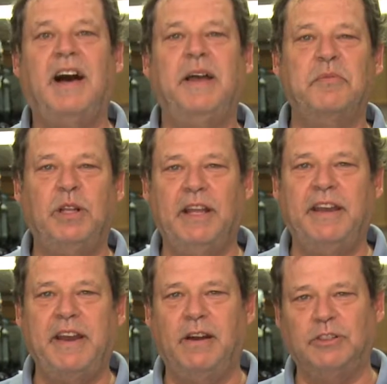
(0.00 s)
Hi, I'm Clay
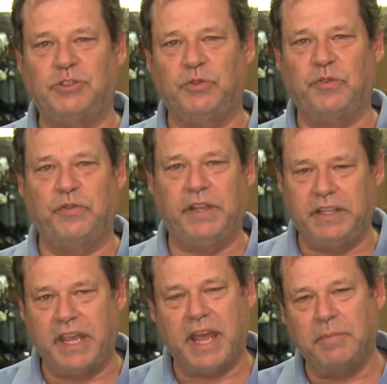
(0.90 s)
Harrison for
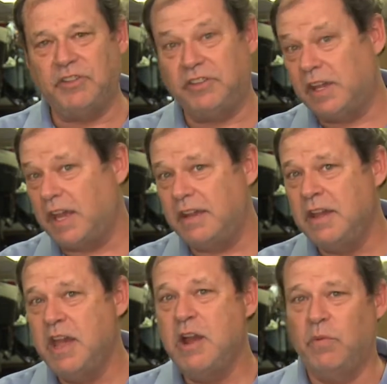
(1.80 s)
Vidcam, and today
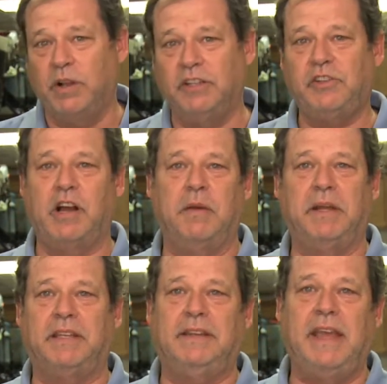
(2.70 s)
we're going to talk
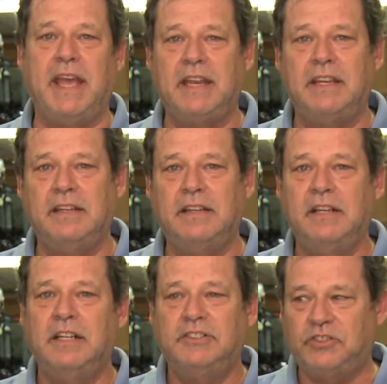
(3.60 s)
about the Canon
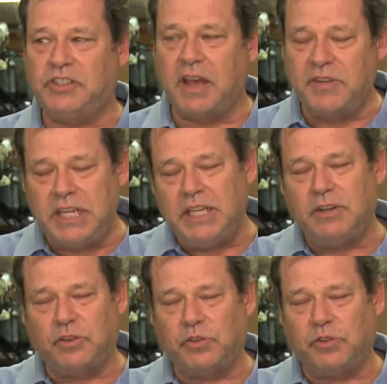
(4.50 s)
70 to